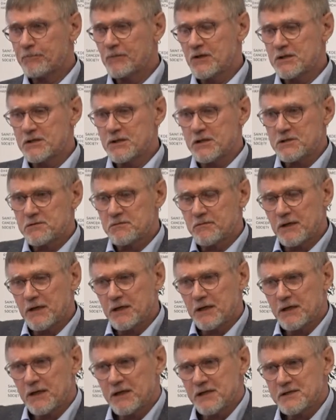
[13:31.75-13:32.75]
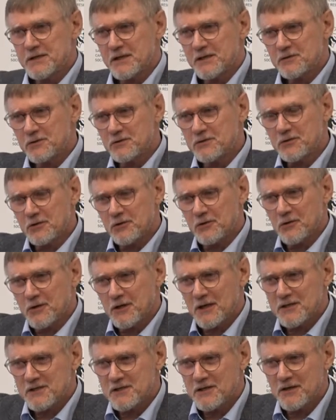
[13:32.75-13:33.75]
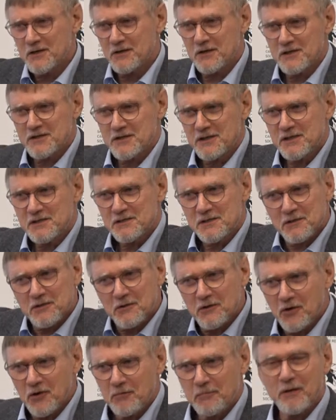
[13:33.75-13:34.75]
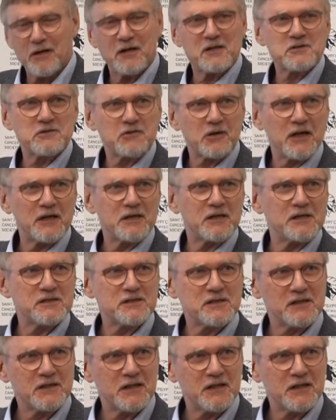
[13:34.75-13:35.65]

this is very easy to talk as there is this global strategy